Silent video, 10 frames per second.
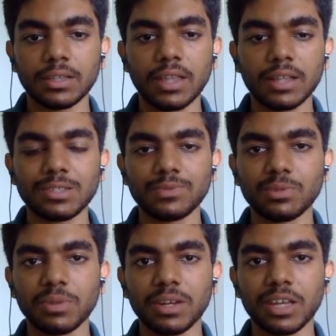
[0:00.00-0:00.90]
That's it for
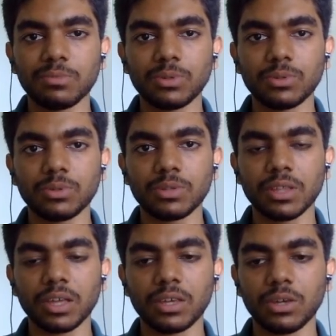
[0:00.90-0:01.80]
my demo.
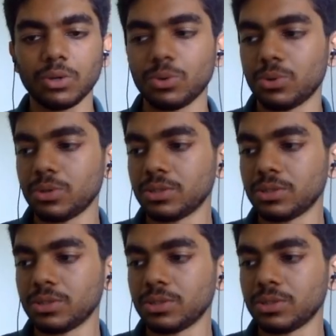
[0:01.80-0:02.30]
Thank you.